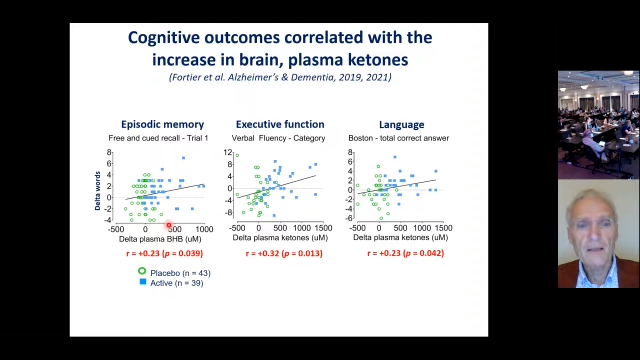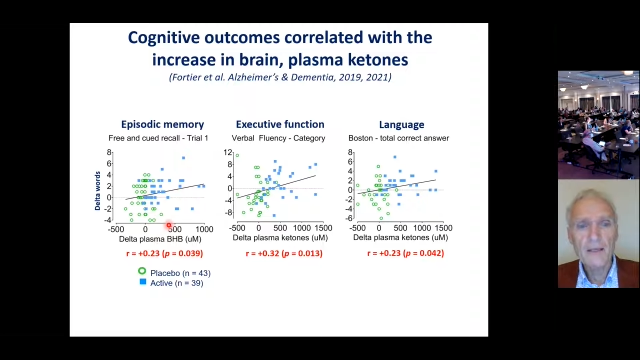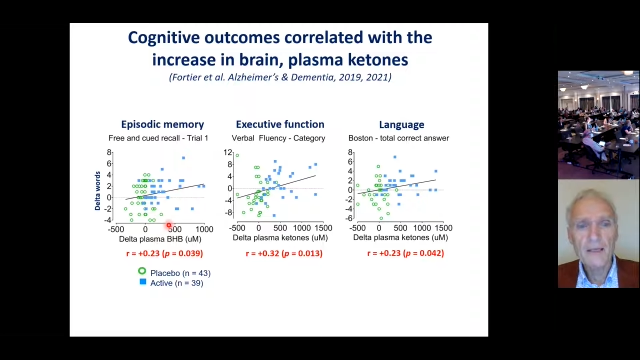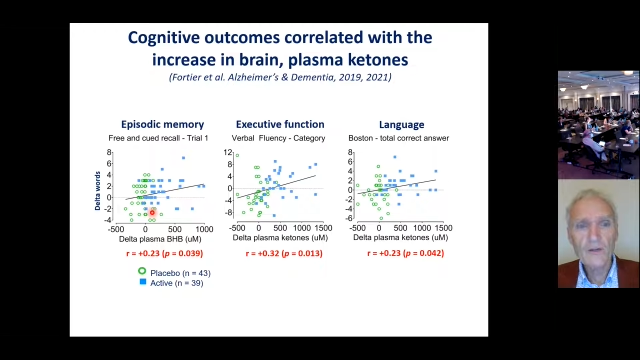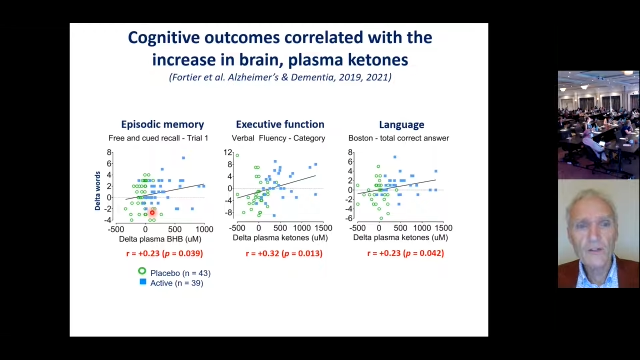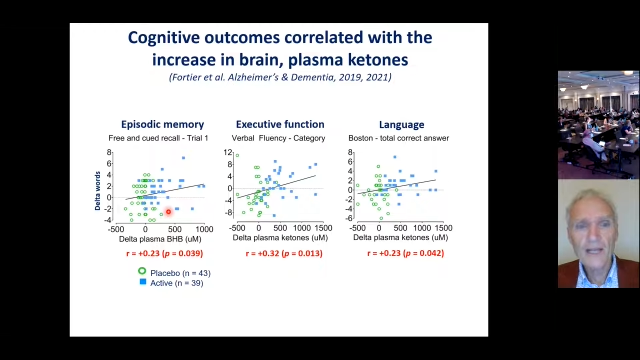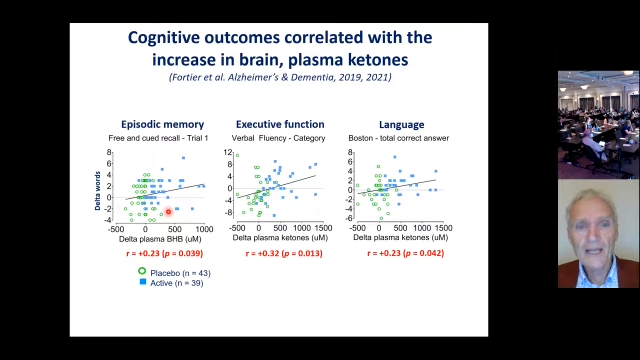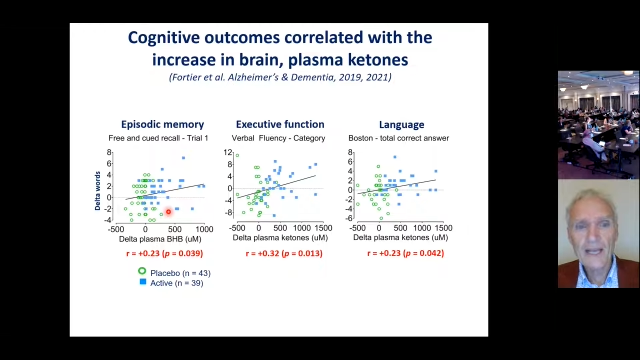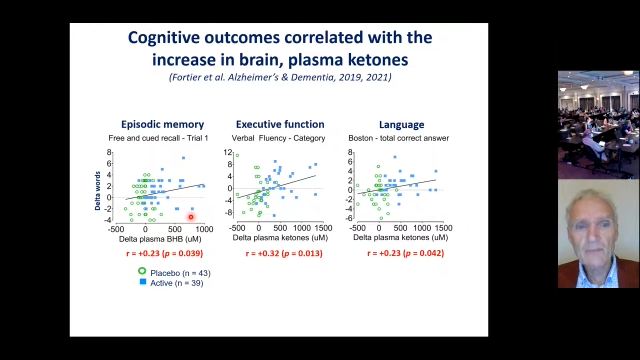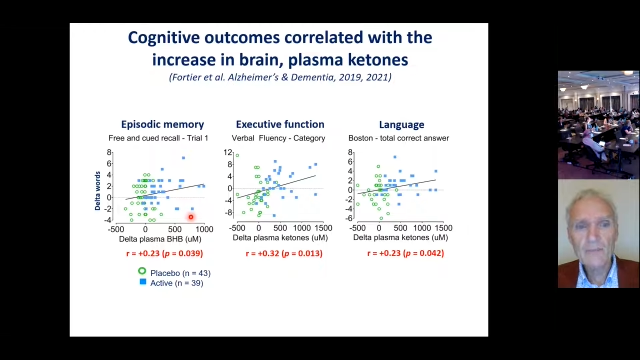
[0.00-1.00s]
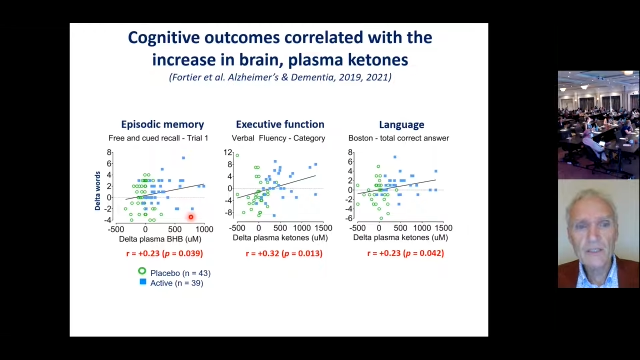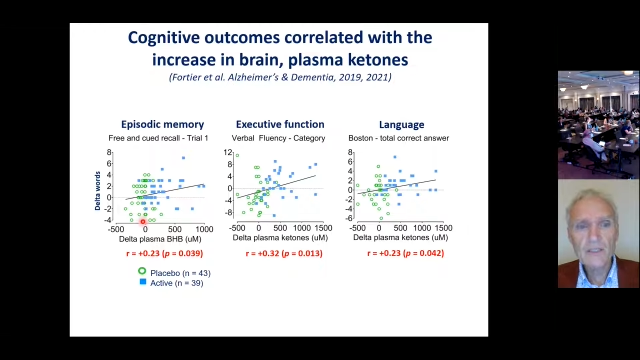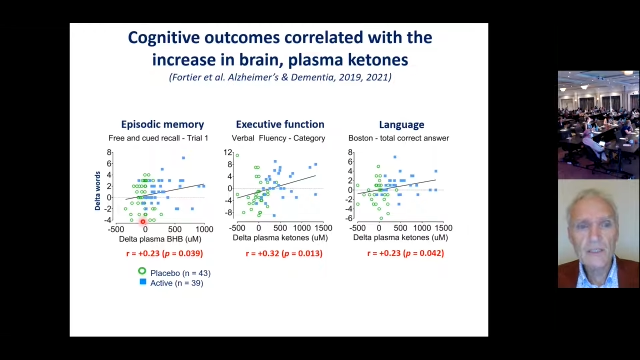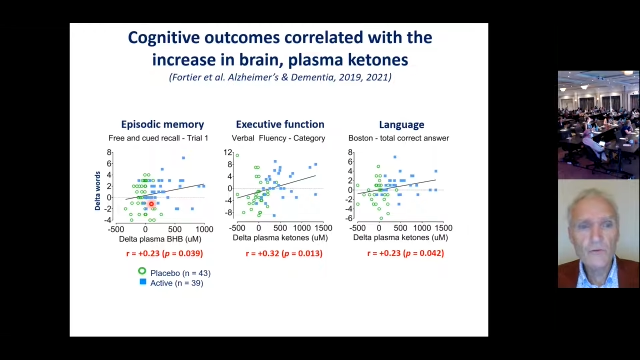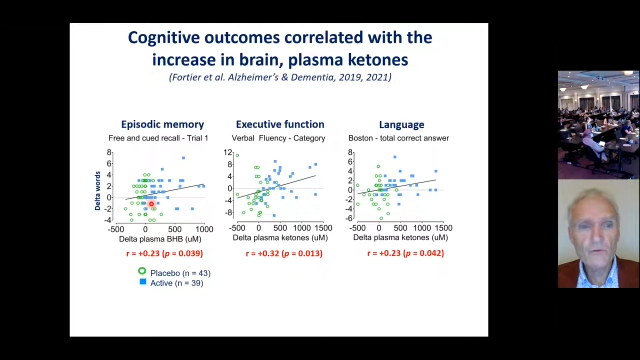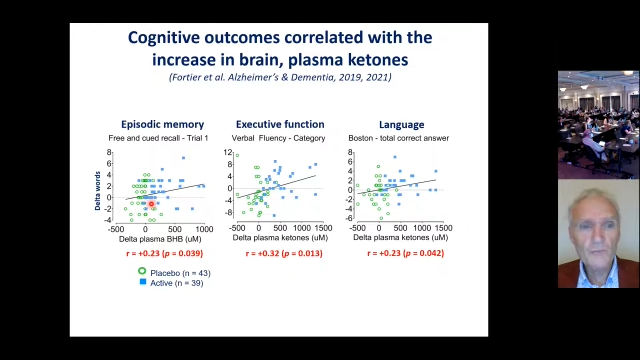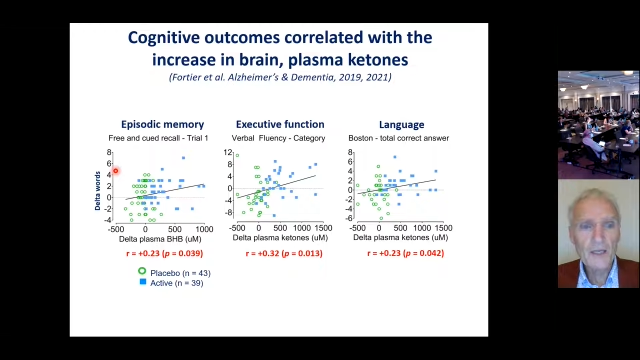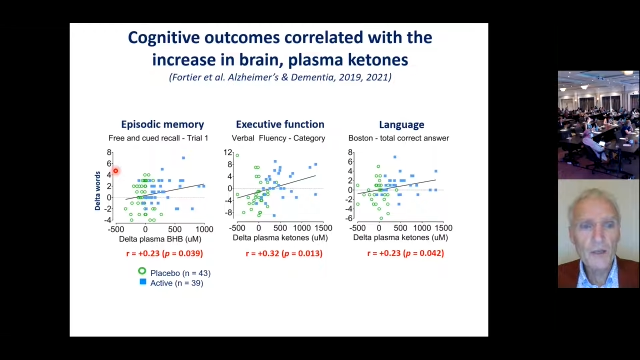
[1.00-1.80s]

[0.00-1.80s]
in the ketogenic MCT group.